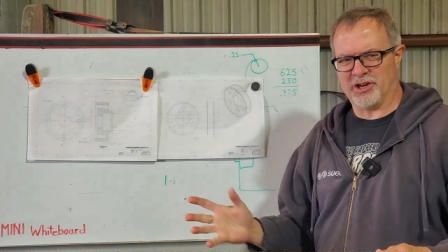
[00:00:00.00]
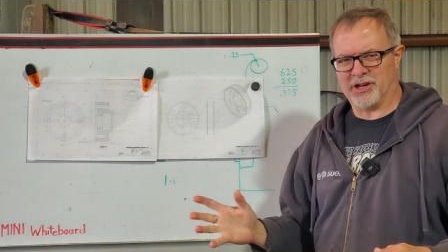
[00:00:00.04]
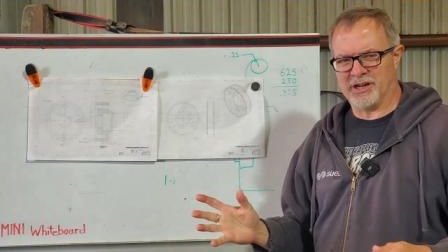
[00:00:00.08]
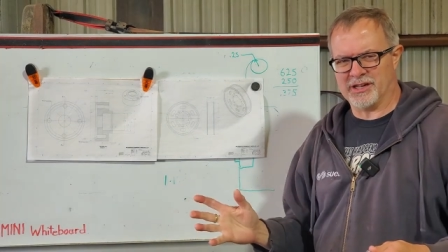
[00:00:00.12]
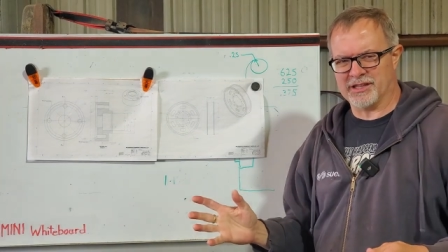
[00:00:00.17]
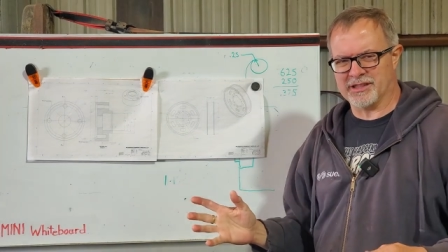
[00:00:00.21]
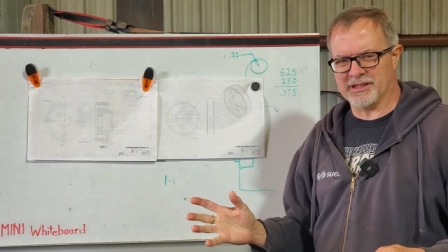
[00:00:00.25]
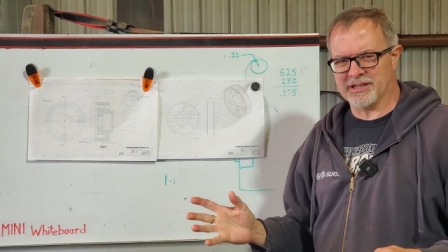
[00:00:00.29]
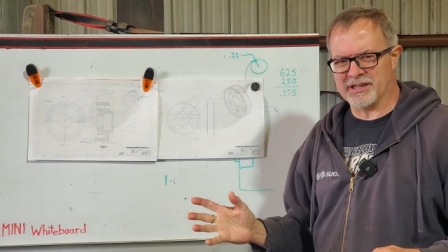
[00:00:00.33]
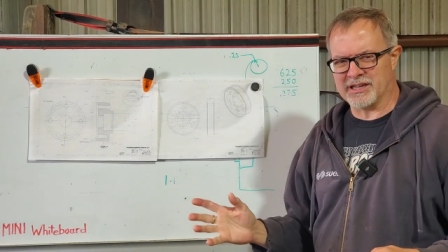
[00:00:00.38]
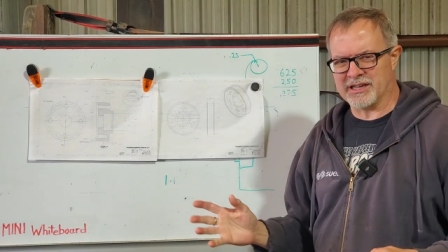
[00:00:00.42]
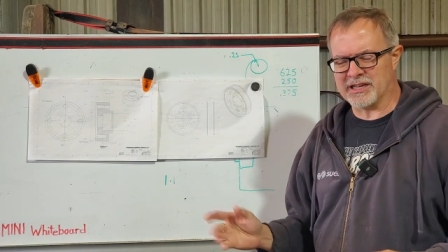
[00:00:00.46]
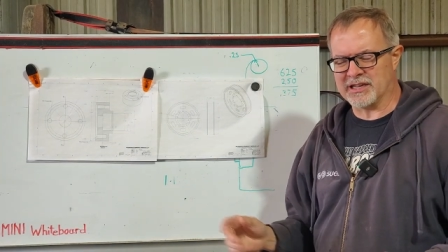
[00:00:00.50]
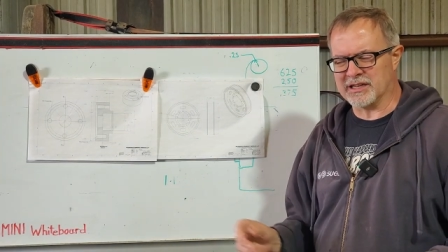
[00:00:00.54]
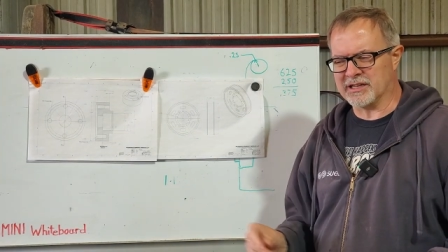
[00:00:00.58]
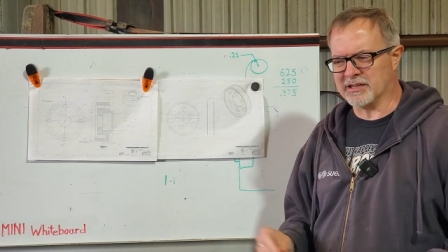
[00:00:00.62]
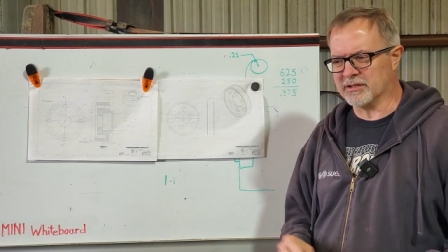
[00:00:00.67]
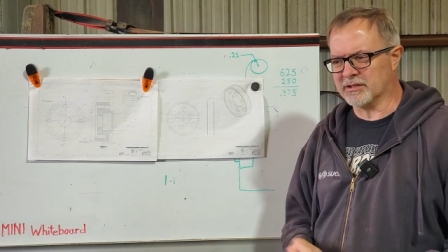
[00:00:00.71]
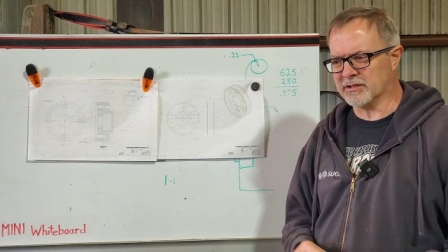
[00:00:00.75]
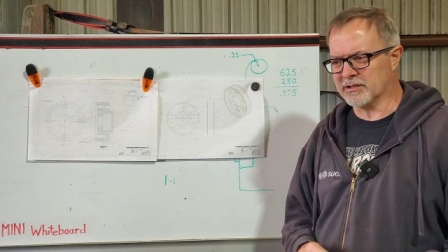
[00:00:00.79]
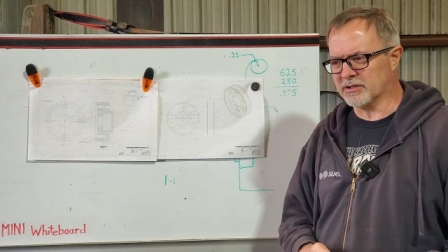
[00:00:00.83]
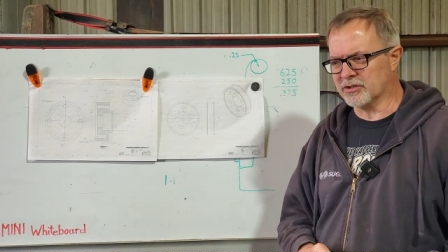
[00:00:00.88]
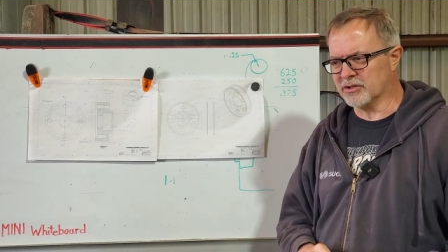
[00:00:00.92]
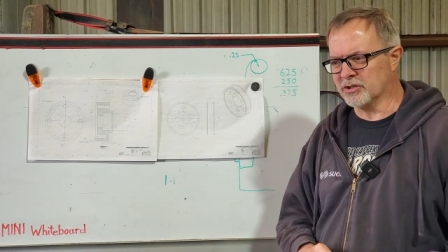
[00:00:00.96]
on the
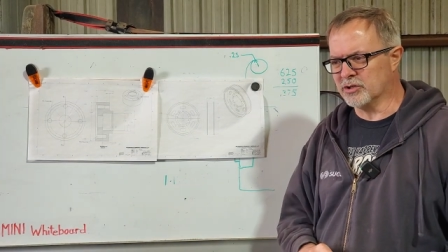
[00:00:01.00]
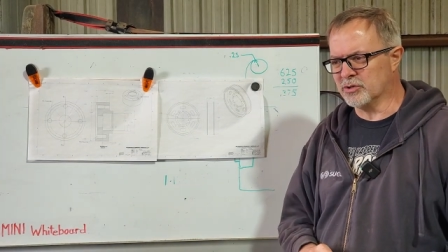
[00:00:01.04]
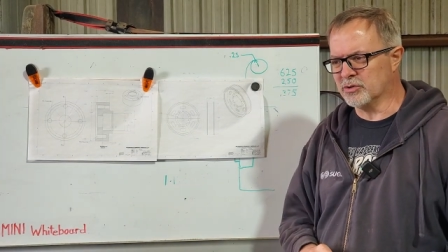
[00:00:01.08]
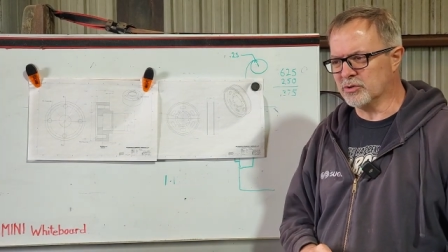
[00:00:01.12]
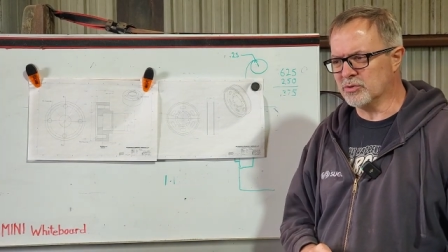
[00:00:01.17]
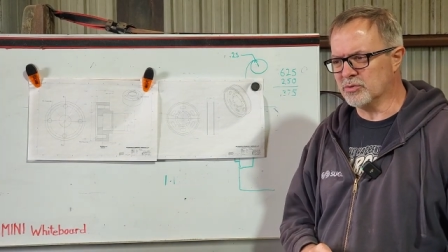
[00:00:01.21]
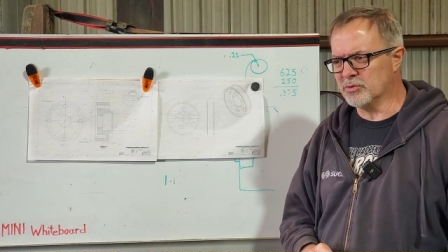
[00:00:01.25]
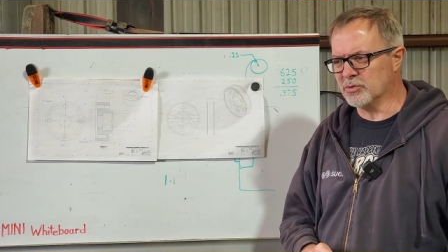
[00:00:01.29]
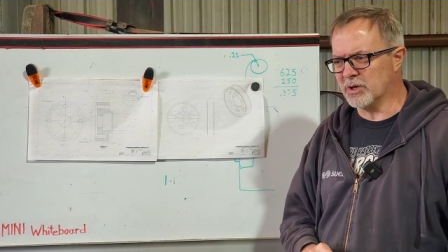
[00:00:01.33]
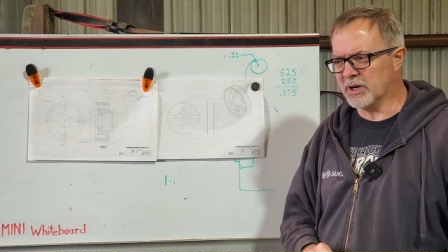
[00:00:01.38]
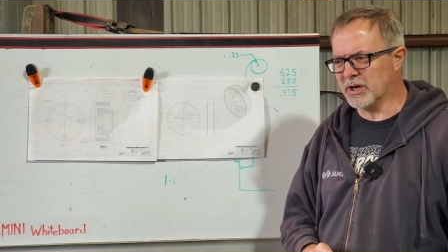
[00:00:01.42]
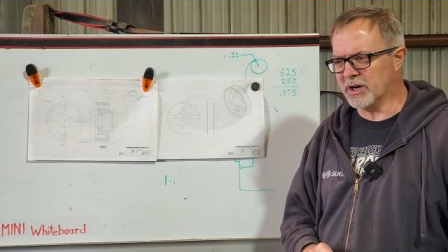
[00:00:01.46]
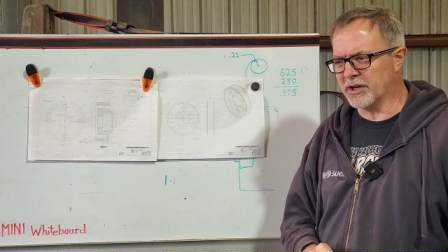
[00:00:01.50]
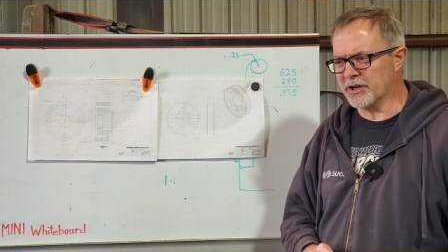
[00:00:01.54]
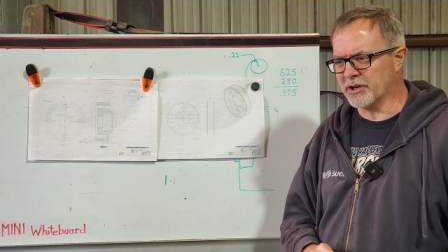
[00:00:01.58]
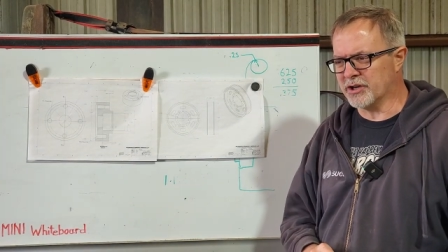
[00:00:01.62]
new uh,